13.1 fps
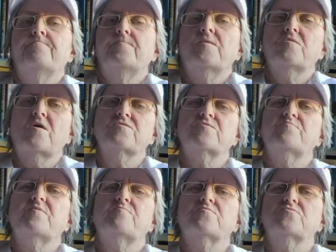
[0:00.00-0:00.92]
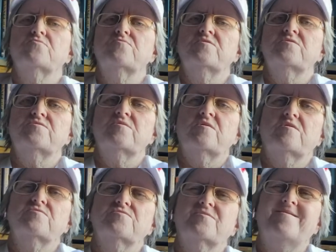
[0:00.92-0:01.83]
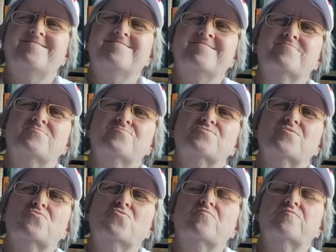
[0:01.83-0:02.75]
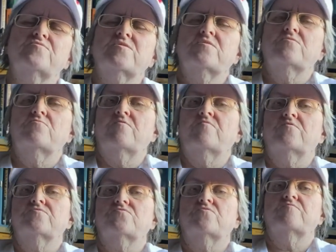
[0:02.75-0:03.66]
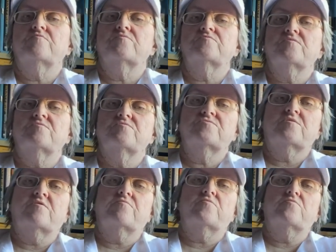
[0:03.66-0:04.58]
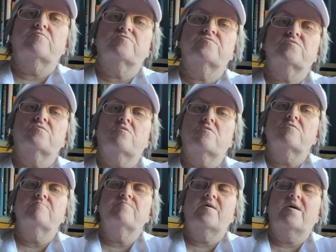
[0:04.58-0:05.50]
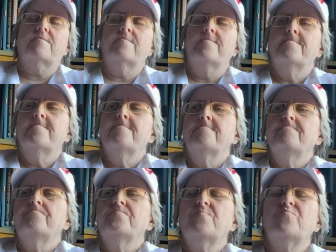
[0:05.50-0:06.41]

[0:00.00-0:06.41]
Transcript: And lots of people do these things. And then there's the Hoovers and the reverse Hoovers and the stealth Hoovers and all of that. The